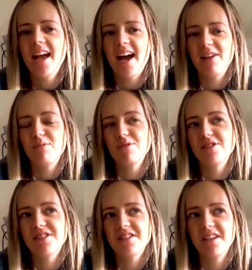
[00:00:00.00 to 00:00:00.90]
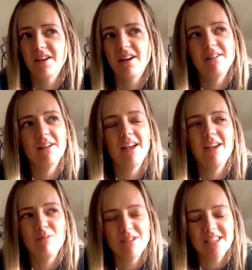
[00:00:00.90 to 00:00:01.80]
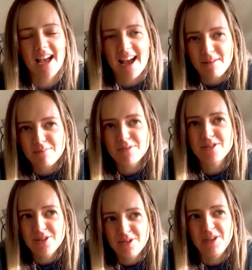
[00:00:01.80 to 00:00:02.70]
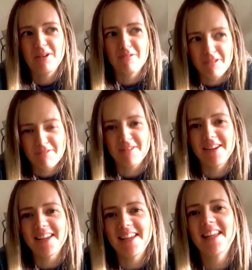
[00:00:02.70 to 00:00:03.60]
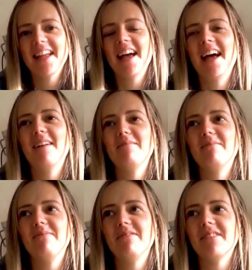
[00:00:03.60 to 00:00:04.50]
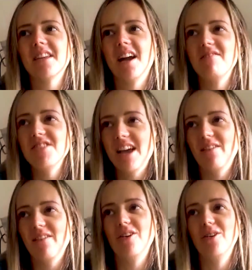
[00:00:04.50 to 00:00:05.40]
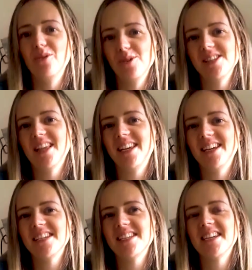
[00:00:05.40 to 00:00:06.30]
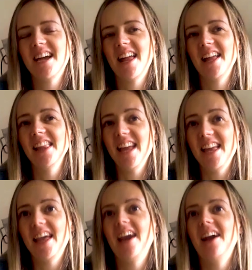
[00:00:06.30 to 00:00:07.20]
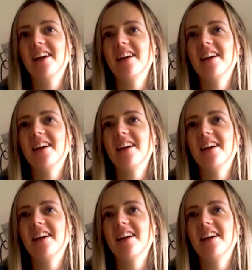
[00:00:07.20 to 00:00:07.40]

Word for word: And it was it was absolutely horrific. Um, I've never heard a noise like it. And I lay there,